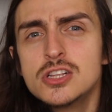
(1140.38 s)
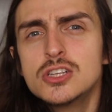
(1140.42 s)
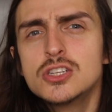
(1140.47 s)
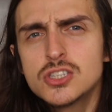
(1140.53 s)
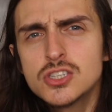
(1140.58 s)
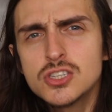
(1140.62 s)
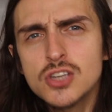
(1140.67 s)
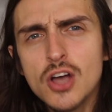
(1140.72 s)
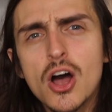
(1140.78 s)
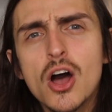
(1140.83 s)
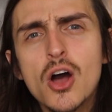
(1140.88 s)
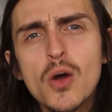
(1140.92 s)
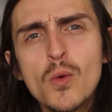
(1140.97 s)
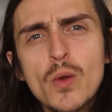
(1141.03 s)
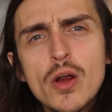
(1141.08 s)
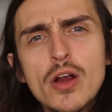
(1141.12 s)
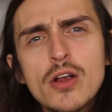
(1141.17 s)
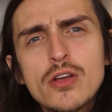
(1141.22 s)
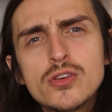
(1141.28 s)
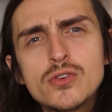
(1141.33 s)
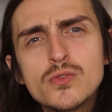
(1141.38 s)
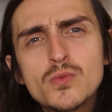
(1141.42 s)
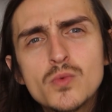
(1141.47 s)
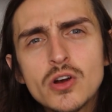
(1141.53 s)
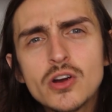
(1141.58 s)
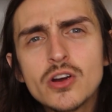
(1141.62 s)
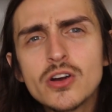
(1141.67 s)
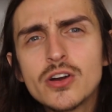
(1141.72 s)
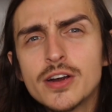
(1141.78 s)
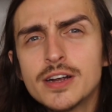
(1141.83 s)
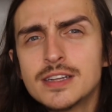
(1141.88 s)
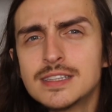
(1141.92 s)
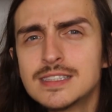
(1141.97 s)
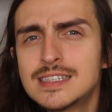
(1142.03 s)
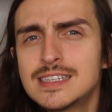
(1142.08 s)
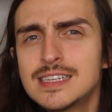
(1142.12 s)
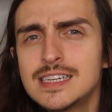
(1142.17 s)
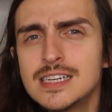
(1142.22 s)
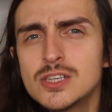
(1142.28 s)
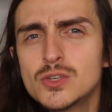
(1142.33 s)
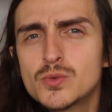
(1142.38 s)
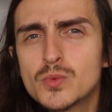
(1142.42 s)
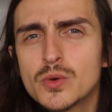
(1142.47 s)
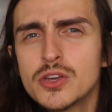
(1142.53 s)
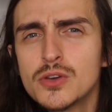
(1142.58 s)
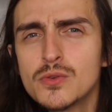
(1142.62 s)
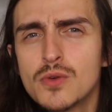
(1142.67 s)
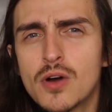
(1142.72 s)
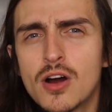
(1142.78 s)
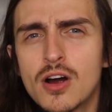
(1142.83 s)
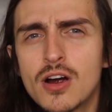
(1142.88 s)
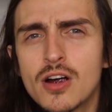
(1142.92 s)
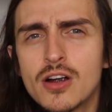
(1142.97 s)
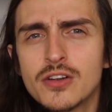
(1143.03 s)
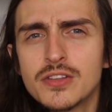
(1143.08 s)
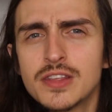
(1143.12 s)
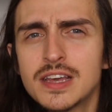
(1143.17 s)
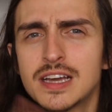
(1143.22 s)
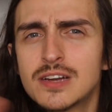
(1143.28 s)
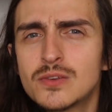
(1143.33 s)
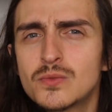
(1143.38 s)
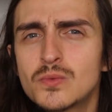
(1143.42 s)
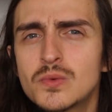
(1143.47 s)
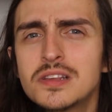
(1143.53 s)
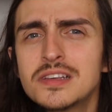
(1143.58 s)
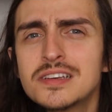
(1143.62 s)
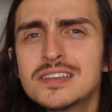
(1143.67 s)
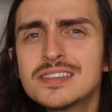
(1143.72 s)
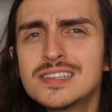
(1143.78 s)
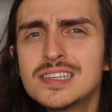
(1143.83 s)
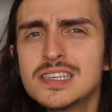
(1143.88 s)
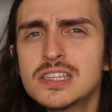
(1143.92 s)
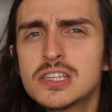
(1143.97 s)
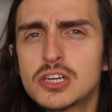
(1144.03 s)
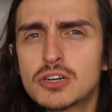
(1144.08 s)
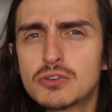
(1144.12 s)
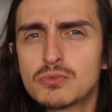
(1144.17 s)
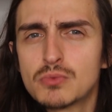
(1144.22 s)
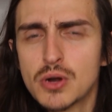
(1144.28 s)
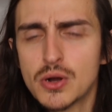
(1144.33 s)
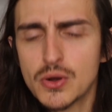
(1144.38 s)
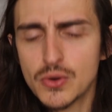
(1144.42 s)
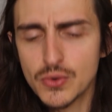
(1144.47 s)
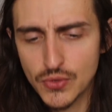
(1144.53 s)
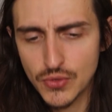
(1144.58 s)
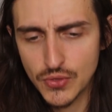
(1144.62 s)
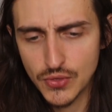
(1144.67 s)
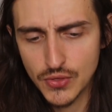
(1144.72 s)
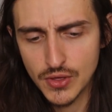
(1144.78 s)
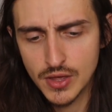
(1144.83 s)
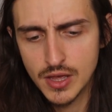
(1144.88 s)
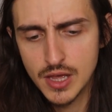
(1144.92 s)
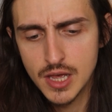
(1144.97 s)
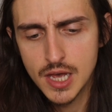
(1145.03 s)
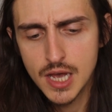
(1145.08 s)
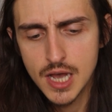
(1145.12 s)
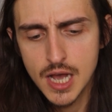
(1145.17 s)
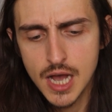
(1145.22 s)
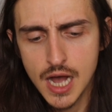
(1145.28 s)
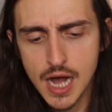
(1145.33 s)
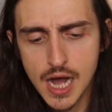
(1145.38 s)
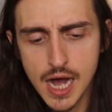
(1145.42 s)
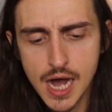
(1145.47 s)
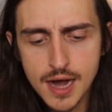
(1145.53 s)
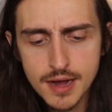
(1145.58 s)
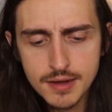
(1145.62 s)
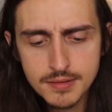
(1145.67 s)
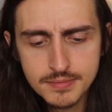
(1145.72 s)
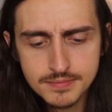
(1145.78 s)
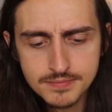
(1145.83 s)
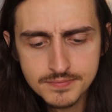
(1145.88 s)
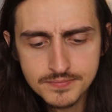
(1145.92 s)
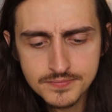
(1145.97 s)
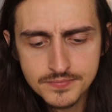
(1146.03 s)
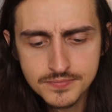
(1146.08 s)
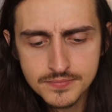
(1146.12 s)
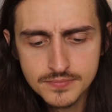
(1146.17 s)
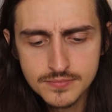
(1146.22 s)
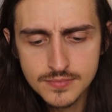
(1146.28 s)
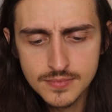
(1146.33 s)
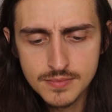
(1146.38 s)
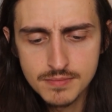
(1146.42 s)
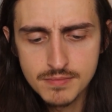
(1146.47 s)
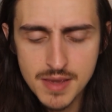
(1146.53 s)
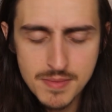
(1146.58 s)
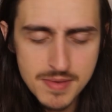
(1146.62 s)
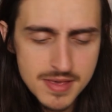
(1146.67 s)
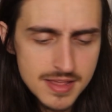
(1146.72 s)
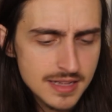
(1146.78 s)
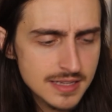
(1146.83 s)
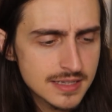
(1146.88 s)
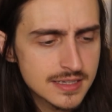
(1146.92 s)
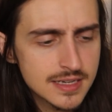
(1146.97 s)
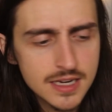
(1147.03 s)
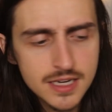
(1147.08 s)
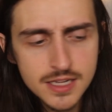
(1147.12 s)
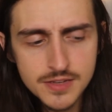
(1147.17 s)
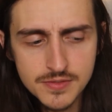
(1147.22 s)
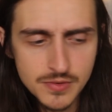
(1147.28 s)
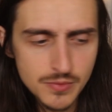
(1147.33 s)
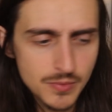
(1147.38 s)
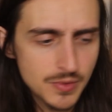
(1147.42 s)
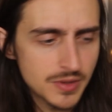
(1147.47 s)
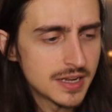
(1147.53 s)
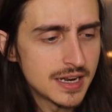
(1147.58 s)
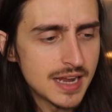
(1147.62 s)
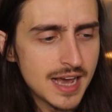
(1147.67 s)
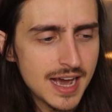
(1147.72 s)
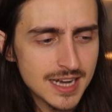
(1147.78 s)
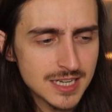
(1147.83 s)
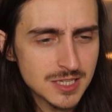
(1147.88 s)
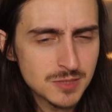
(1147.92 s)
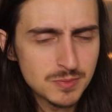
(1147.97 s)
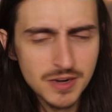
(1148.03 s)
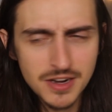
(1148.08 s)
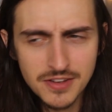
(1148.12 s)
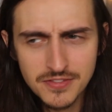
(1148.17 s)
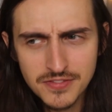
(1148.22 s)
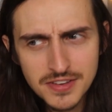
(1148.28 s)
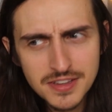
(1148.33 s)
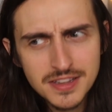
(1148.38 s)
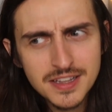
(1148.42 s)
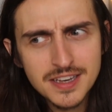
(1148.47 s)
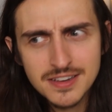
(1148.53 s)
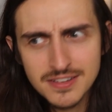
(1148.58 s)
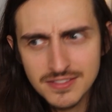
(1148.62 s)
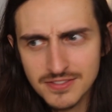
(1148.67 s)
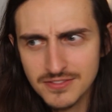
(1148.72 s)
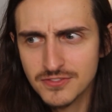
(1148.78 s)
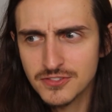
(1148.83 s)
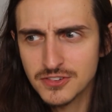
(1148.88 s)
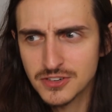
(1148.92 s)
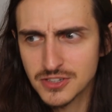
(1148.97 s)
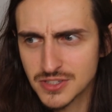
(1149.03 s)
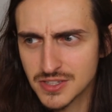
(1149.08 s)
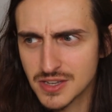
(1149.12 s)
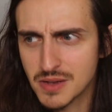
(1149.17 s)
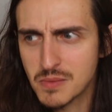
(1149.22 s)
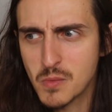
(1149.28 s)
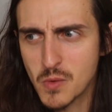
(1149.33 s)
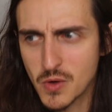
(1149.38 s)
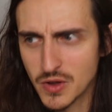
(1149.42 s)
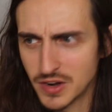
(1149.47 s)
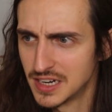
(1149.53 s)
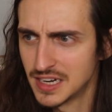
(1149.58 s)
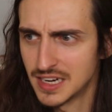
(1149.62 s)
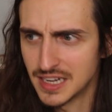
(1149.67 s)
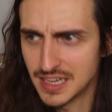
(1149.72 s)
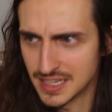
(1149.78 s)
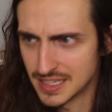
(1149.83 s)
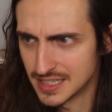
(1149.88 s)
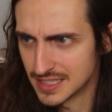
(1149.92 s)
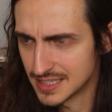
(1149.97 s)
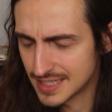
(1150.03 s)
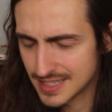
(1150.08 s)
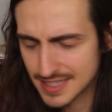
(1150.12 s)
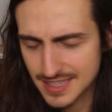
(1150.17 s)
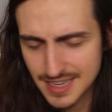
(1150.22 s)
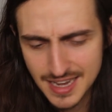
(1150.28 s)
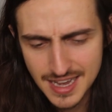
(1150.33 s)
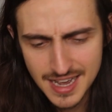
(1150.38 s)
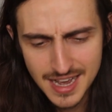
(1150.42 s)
saw where you were and sees where you are. They can really see the growth. Um, maybe that's not even with an ex, but I feel like for someone it is.